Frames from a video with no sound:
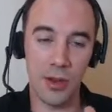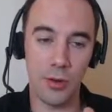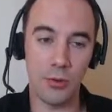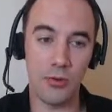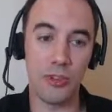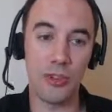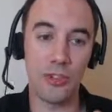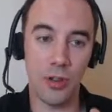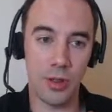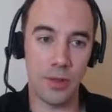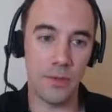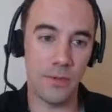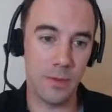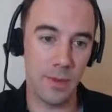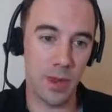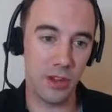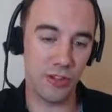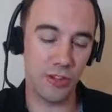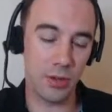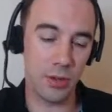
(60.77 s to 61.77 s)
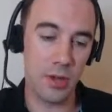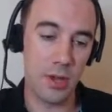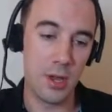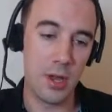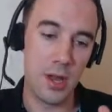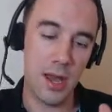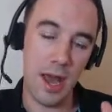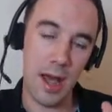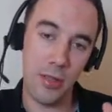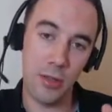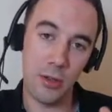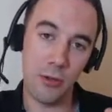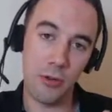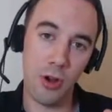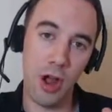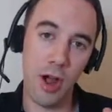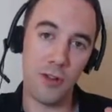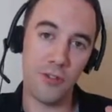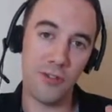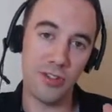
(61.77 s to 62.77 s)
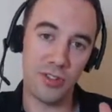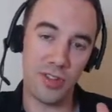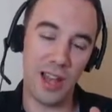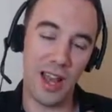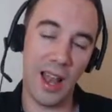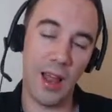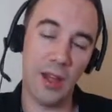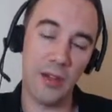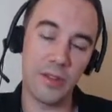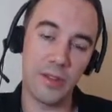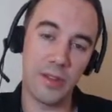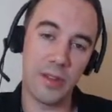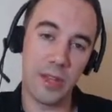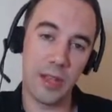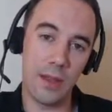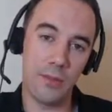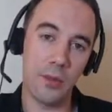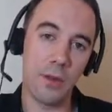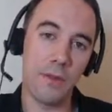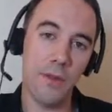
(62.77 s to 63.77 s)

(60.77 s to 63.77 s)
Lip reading: to show the information. And the graph just allows us to give you a